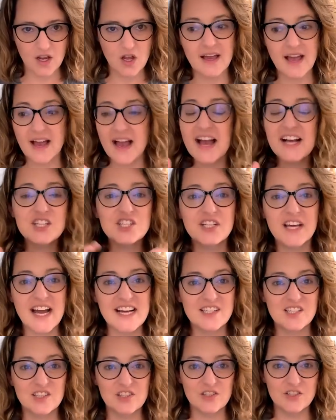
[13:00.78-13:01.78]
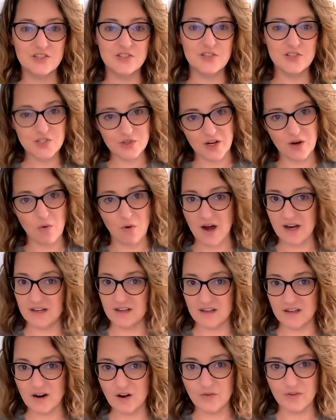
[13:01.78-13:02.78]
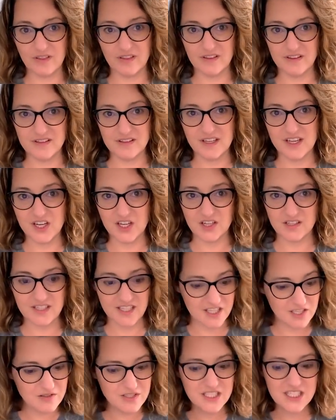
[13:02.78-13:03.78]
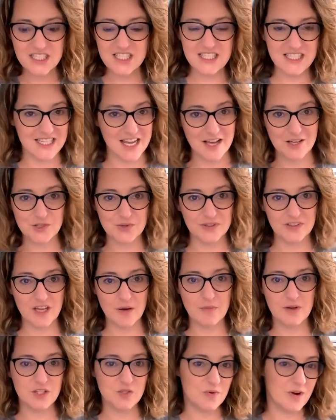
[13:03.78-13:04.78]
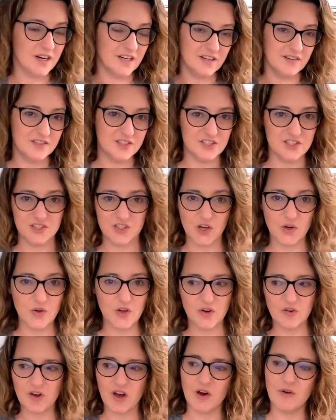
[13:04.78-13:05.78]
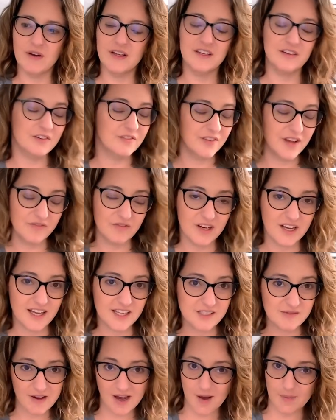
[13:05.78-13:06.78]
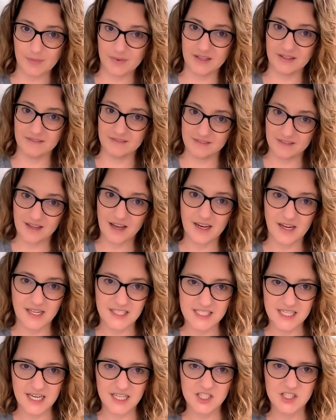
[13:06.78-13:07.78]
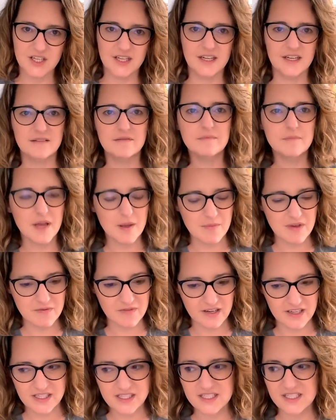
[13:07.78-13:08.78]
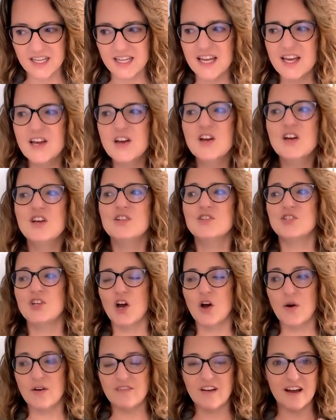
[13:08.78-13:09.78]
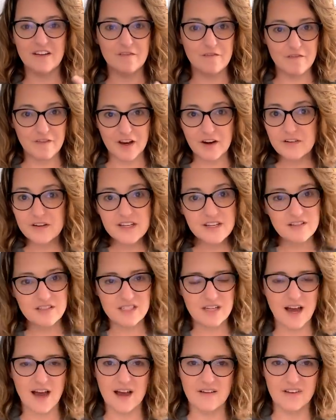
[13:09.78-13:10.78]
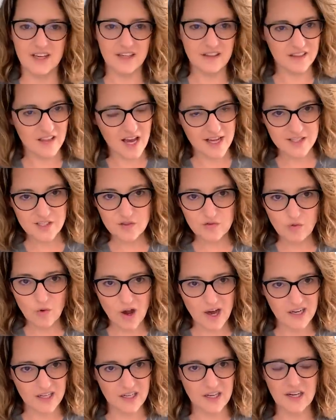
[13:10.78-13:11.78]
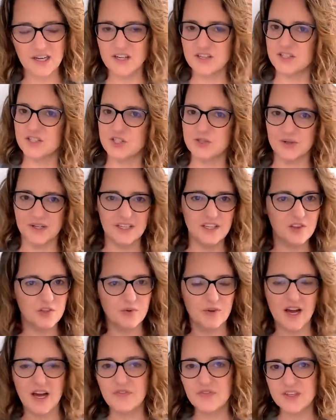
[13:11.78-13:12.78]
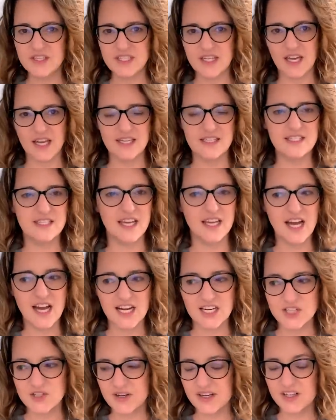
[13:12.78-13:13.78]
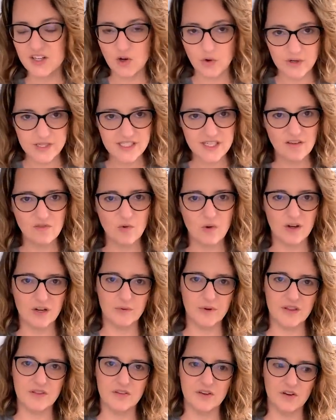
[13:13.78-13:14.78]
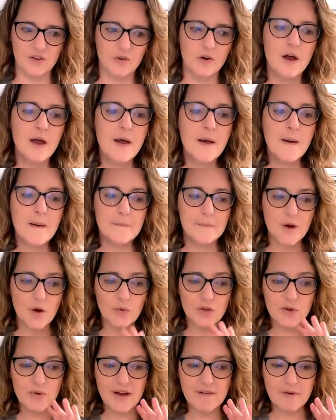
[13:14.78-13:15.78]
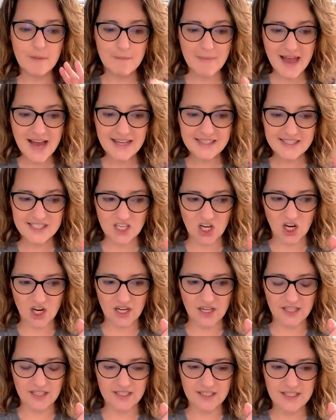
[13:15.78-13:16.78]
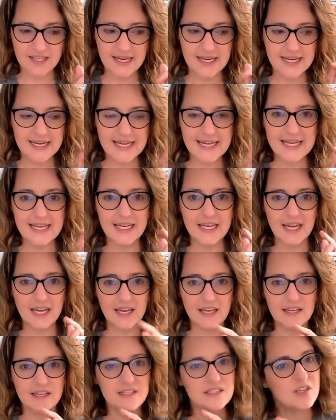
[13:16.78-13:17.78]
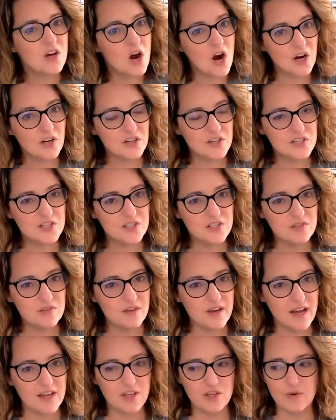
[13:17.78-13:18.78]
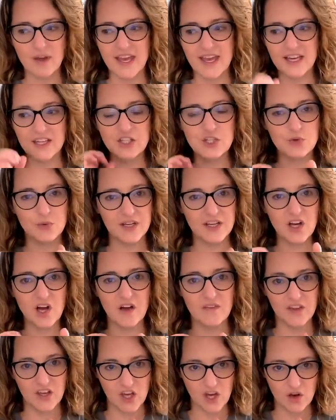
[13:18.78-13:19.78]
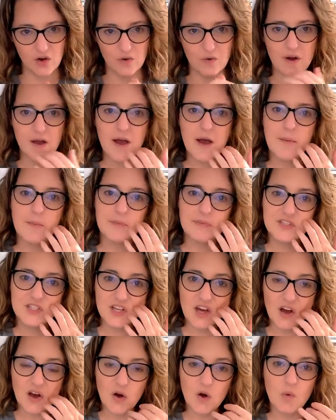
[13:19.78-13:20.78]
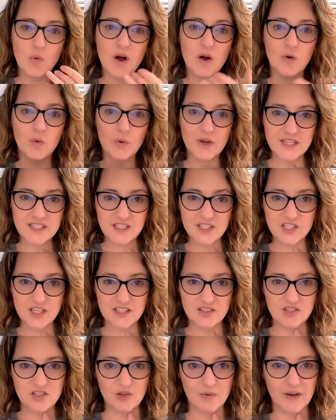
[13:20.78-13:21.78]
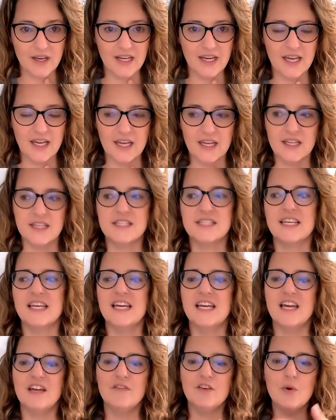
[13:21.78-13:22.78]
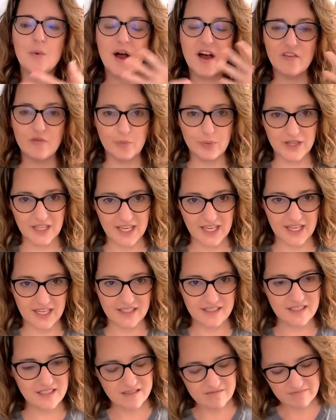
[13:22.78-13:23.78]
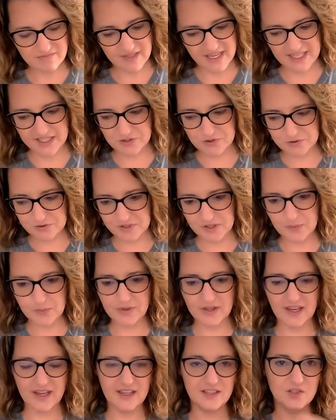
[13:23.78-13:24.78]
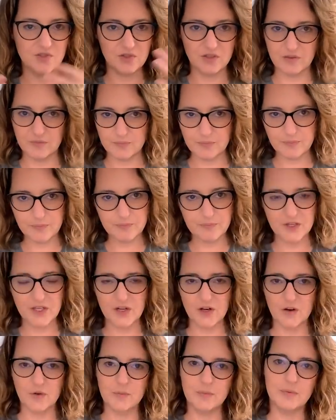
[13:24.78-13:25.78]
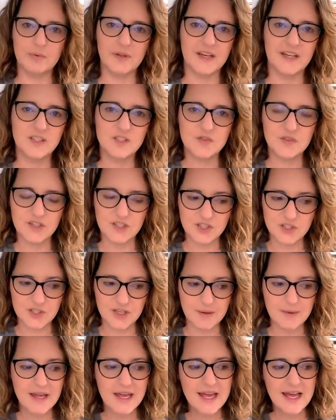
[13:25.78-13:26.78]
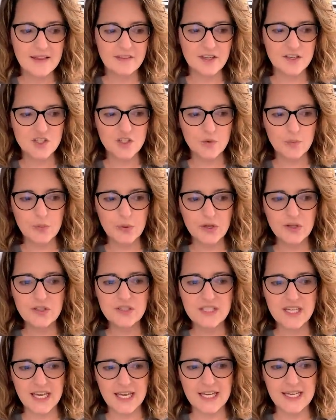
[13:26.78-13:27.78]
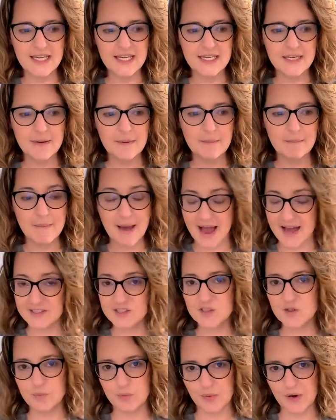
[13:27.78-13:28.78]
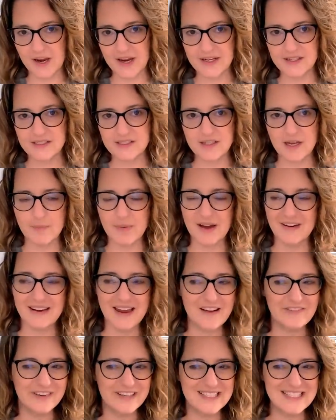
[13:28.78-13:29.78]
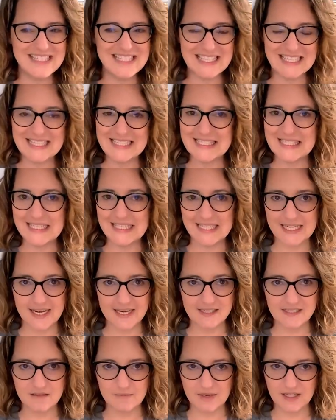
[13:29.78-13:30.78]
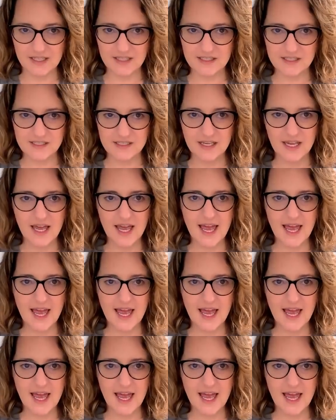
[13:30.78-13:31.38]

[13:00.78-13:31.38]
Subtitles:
I actually had to learn to drink water over the years. I used to just not drink that much water. I used to just go, go, go, and you'll never guess what happened. I got dehydrated, made me very sick. So I've gotten very used to having lots of water, and you just drink it throughout the day, stay hydrated, always have water with you. But when you have a mask on, it is harder to do that. You can't drink on the go. So what we suggest doing is, if you have plans, like touring plans or, you know, plans for your trip, that you build in mask breaks about every 60 to 90 minutes.